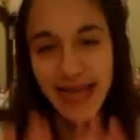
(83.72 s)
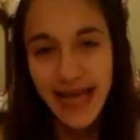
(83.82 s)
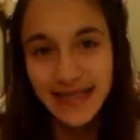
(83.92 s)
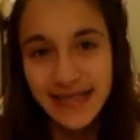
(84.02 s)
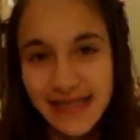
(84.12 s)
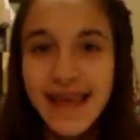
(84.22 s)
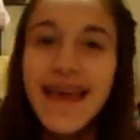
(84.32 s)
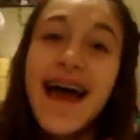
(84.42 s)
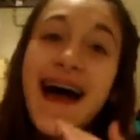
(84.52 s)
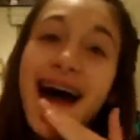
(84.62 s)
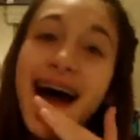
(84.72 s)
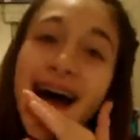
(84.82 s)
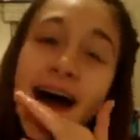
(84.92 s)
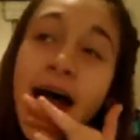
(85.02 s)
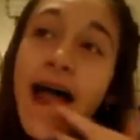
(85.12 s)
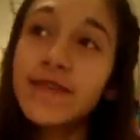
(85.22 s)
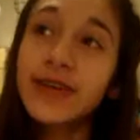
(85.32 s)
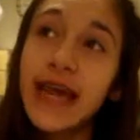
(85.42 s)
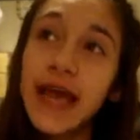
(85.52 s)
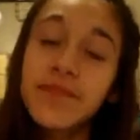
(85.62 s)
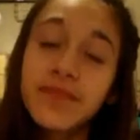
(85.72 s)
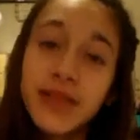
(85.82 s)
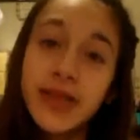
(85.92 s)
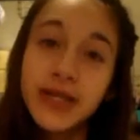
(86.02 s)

Yes. Every day,